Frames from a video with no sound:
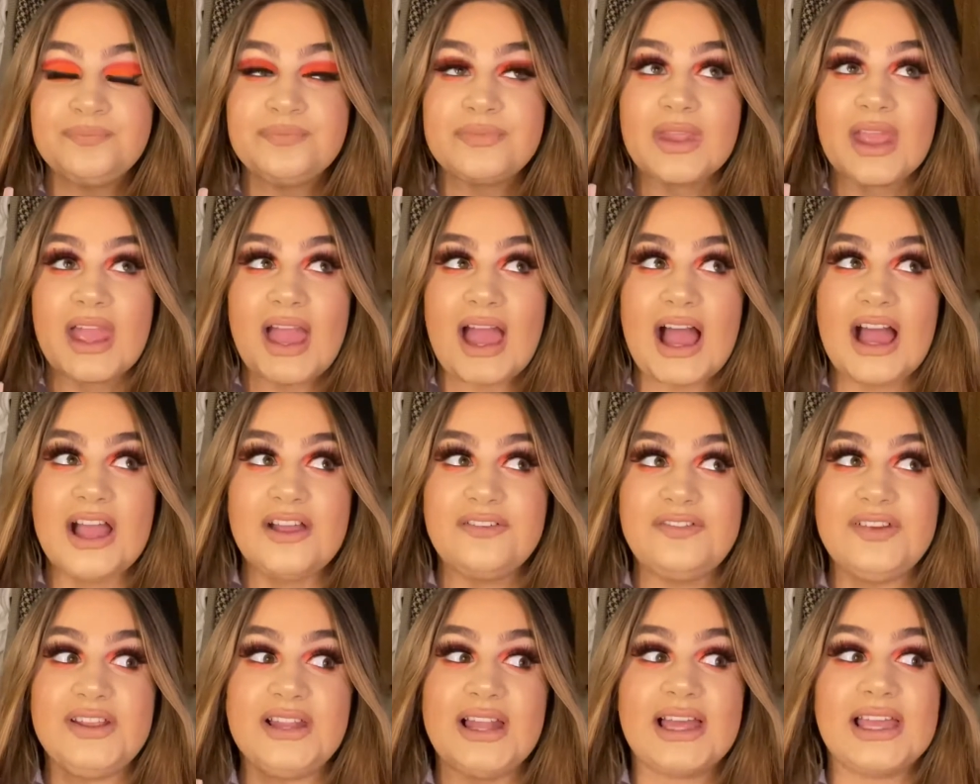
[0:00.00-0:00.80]
I
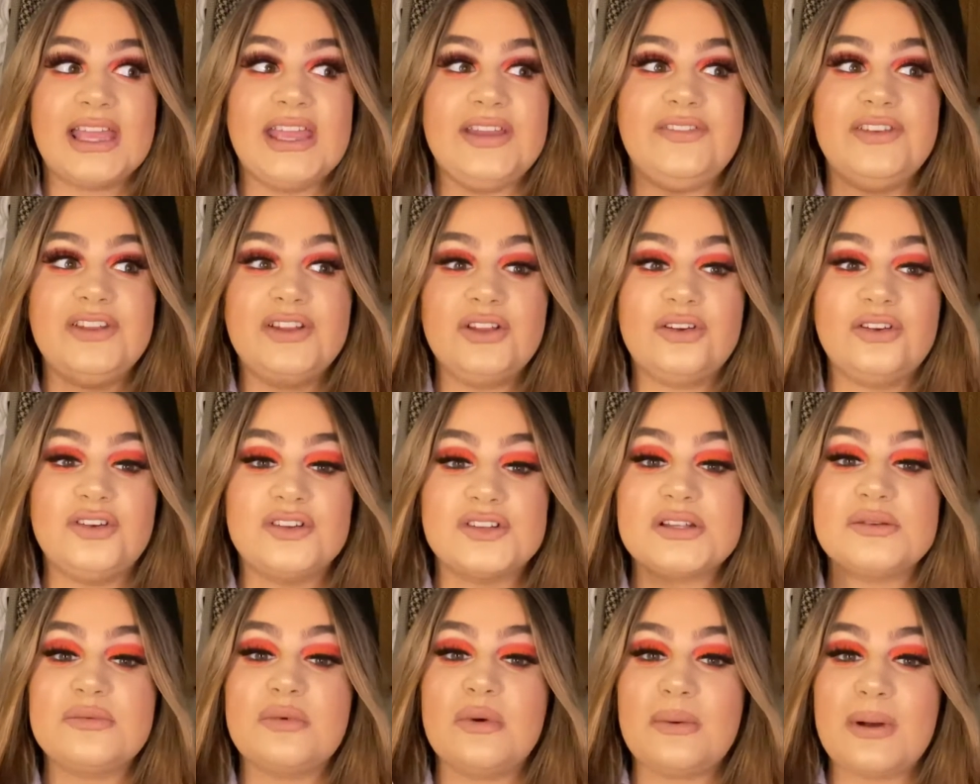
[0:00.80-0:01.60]
feel like if you look at
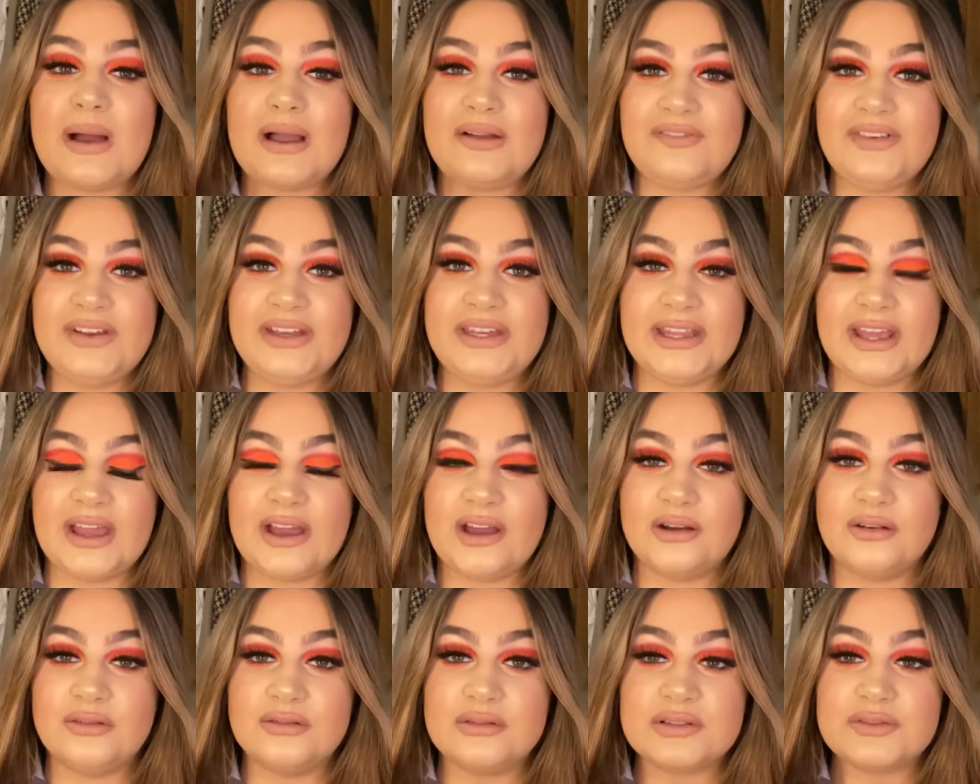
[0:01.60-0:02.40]
some of my
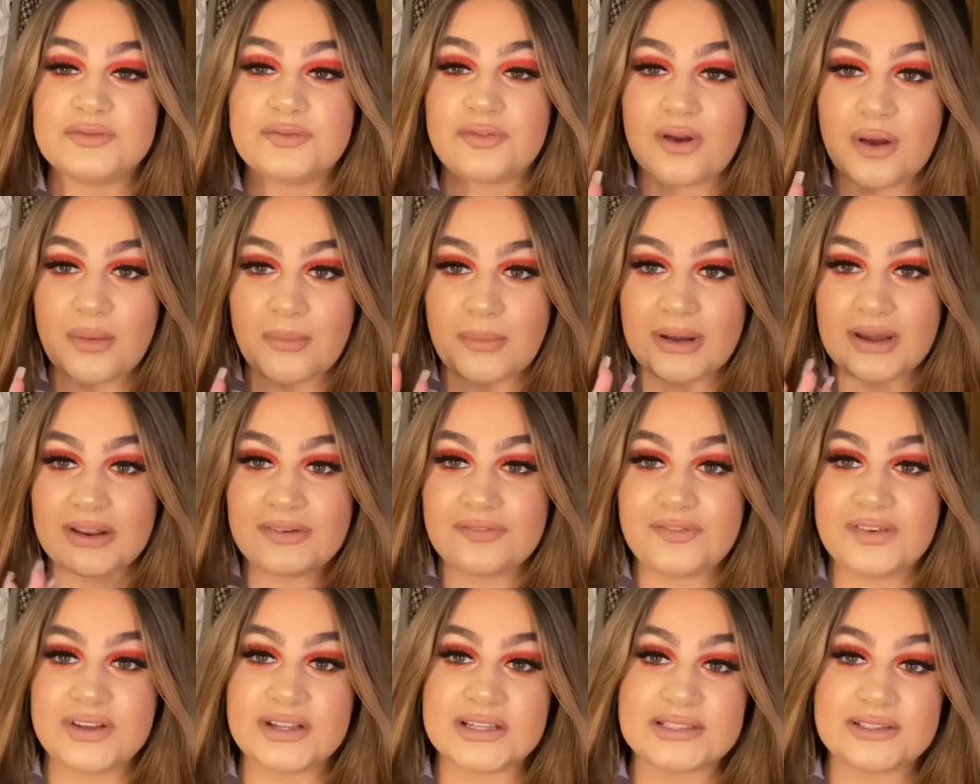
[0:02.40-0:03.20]
videos from when I
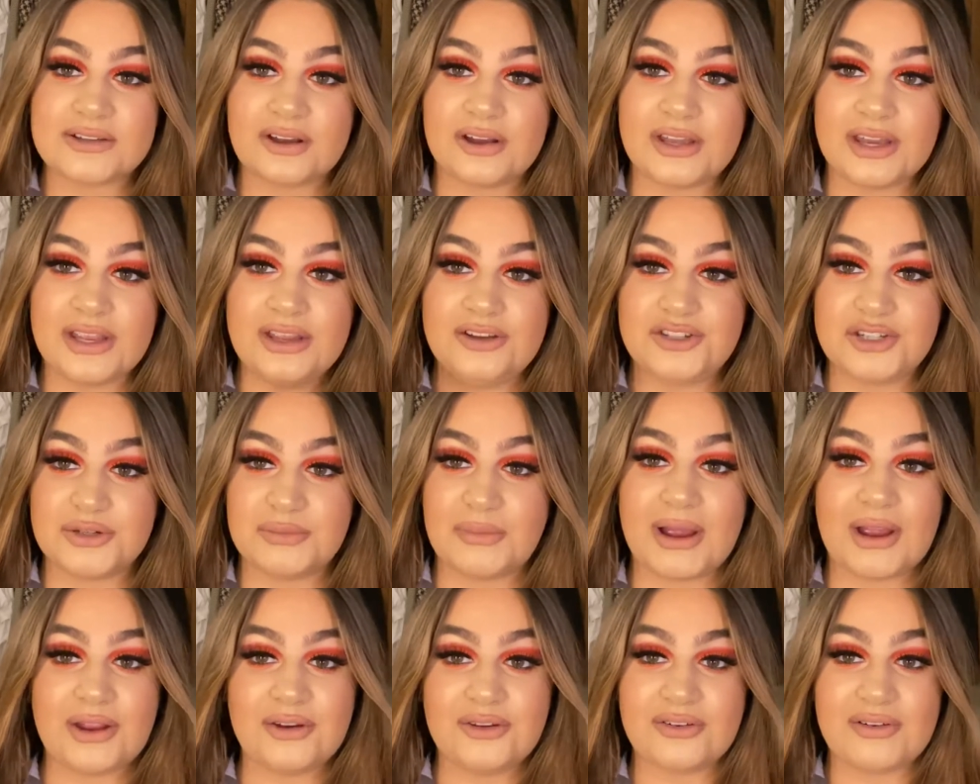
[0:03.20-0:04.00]
first started YouTube,
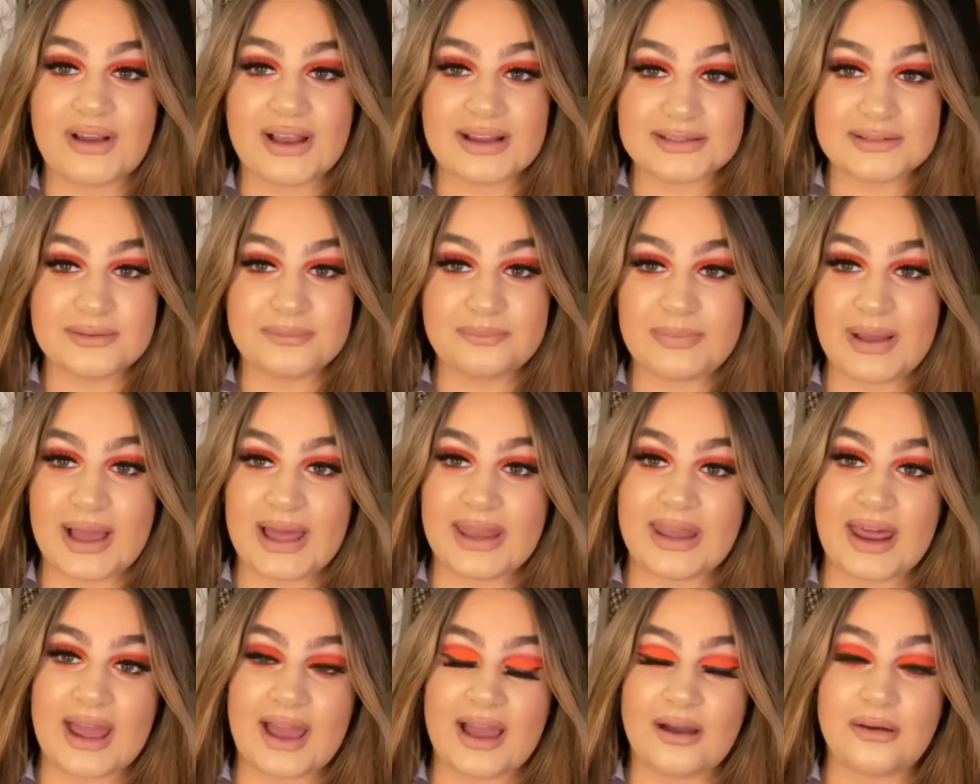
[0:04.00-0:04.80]
my under eyes look better
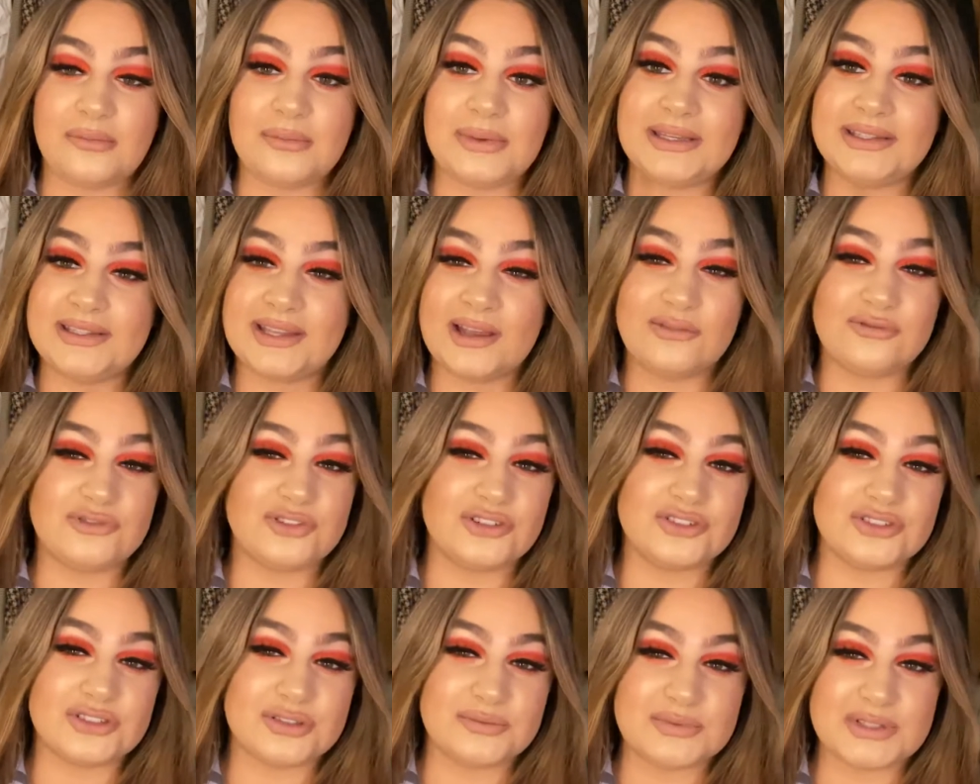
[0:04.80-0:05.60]
now. I mean, don't
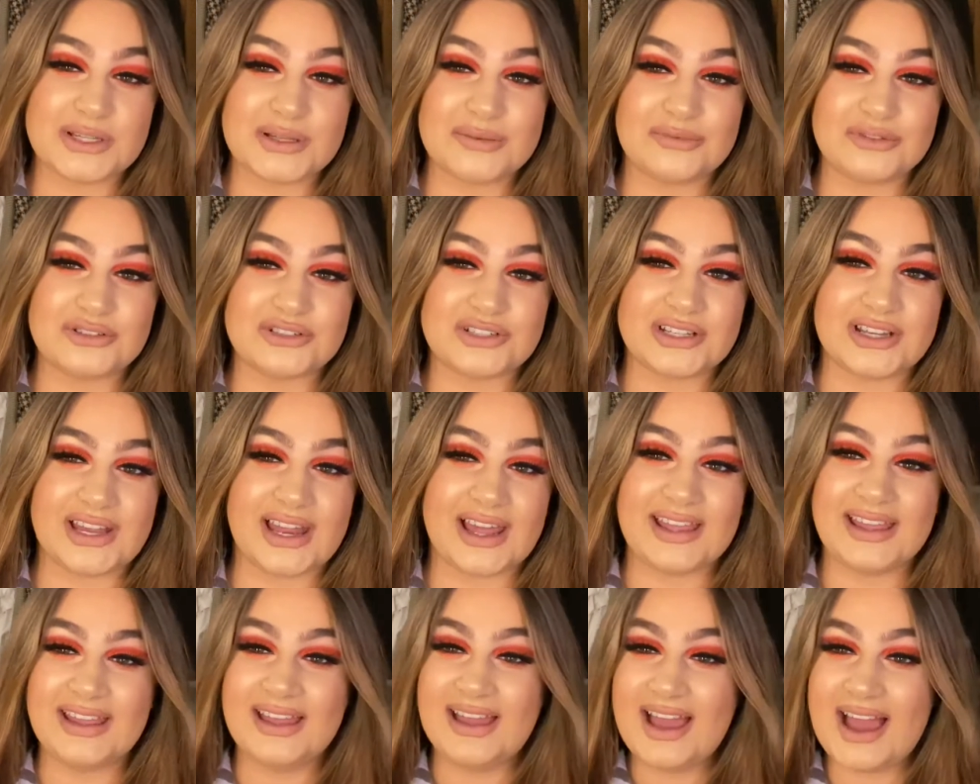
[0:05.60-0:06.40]
judge them too much
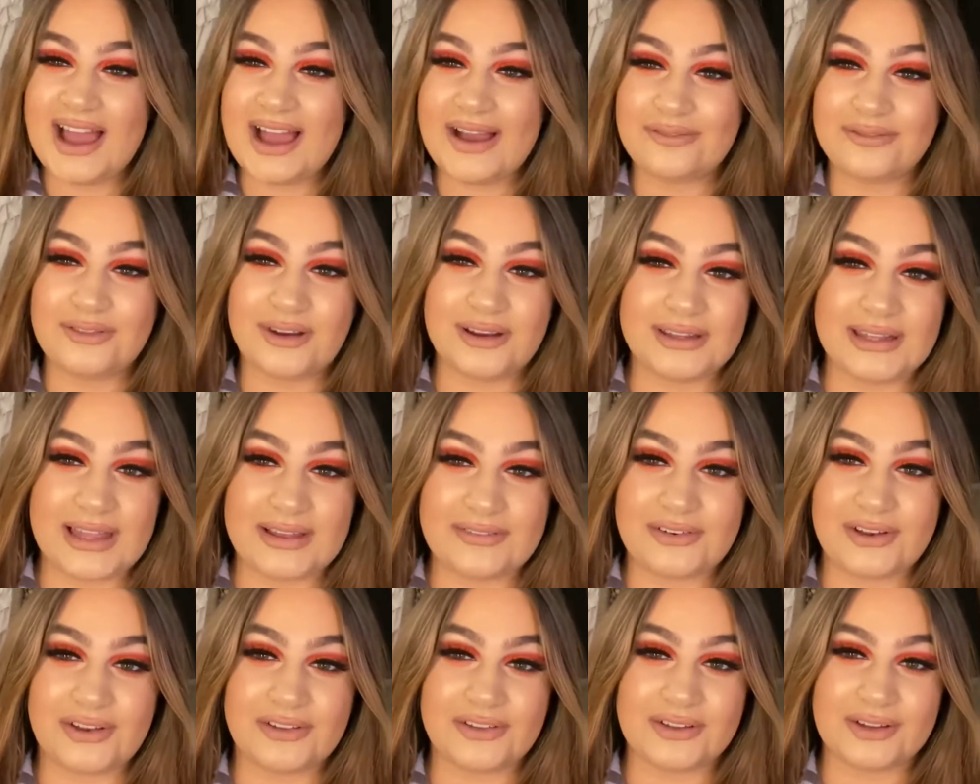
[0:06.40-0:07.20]
today. I've not
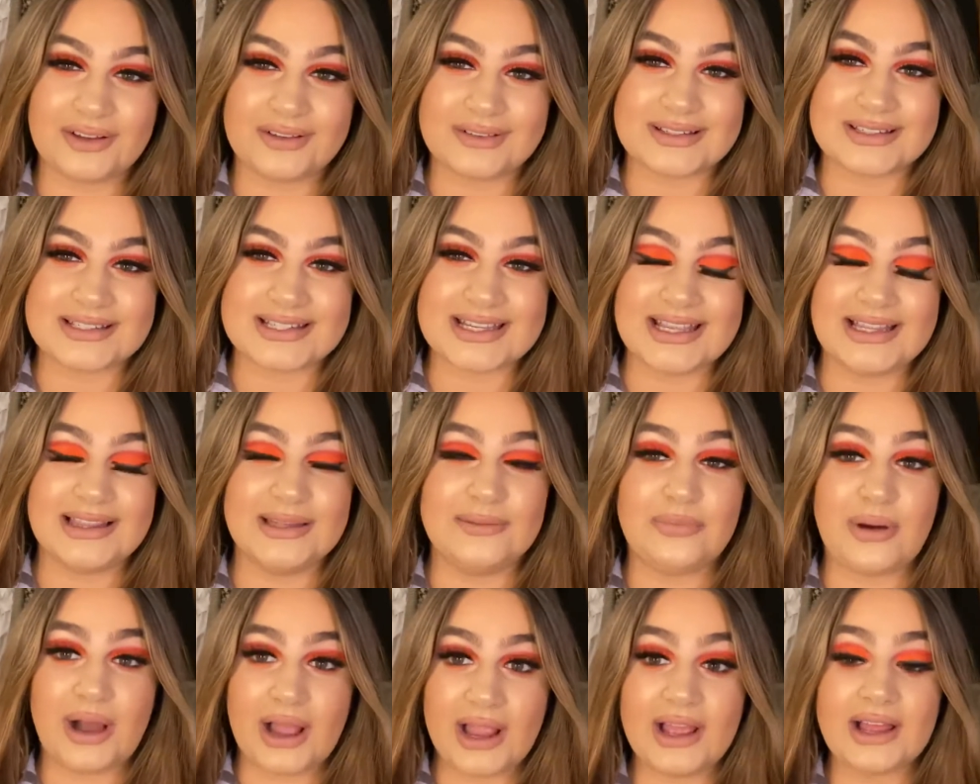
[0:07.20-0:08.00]
lathered on the concealer,
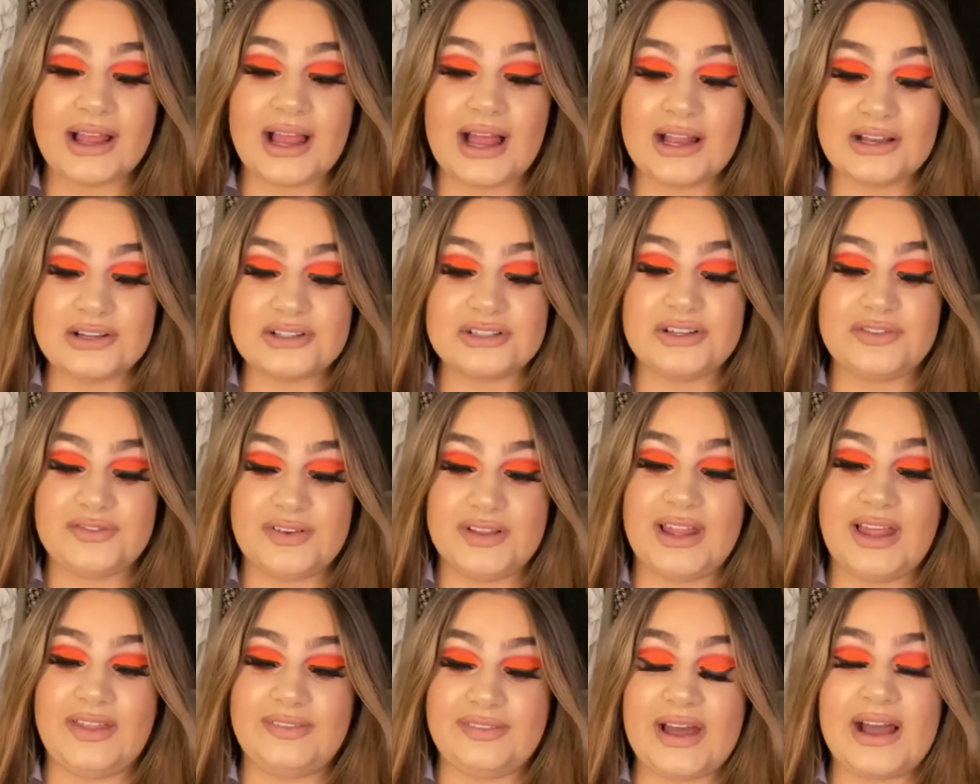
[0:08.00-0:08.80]
but I actually
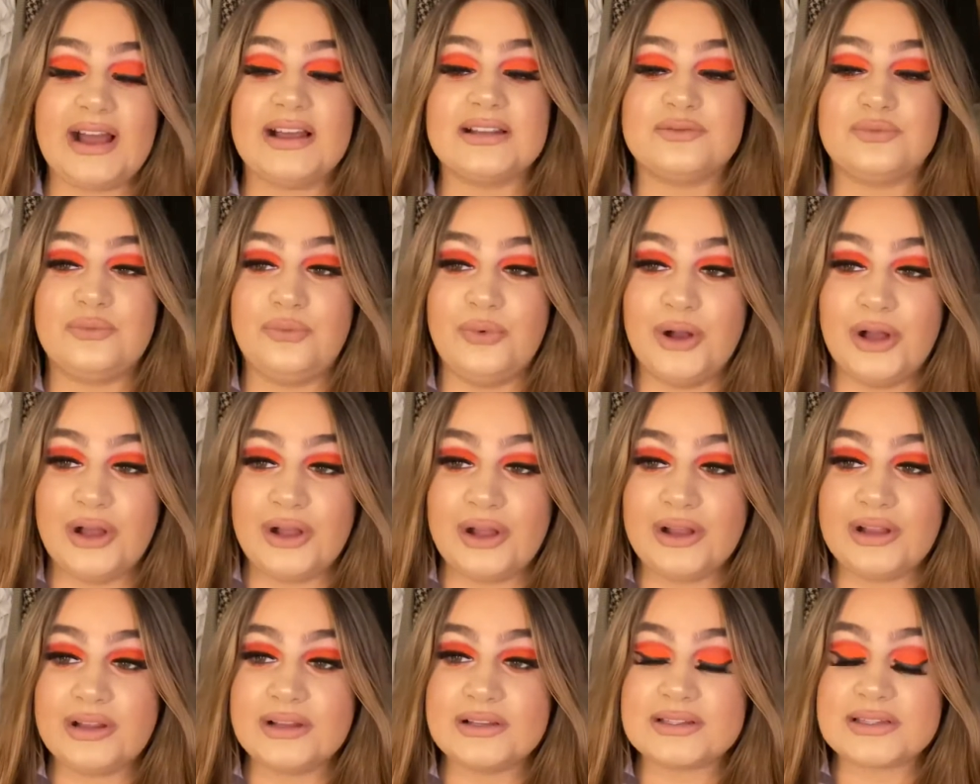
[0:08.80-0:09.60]
feel like that has
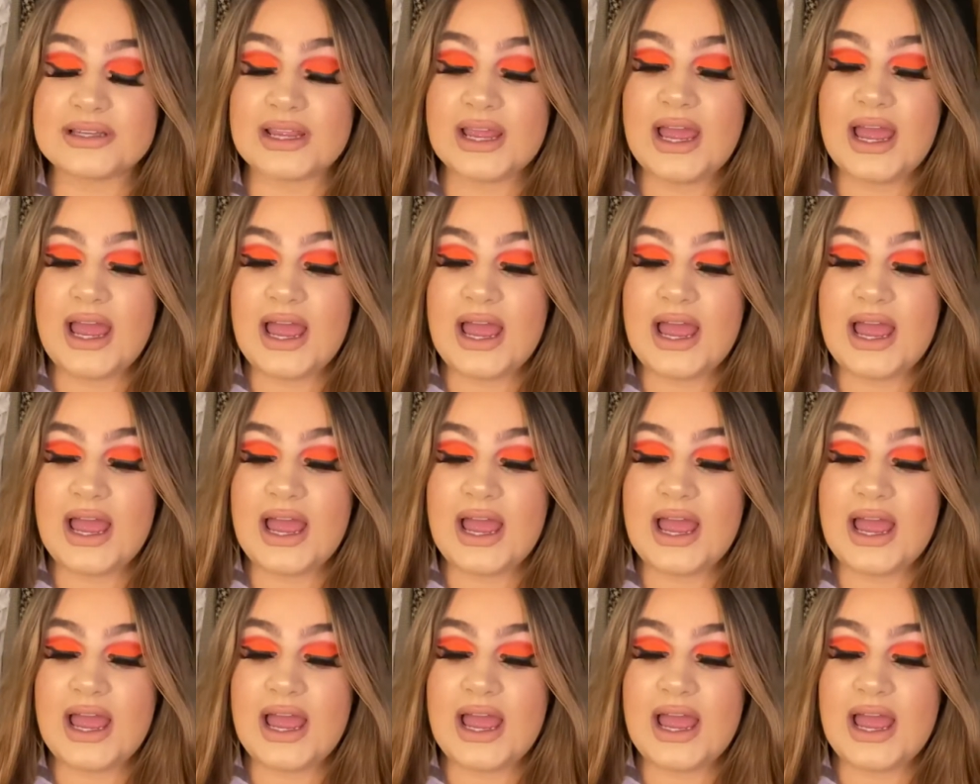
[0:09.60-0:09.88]
worked.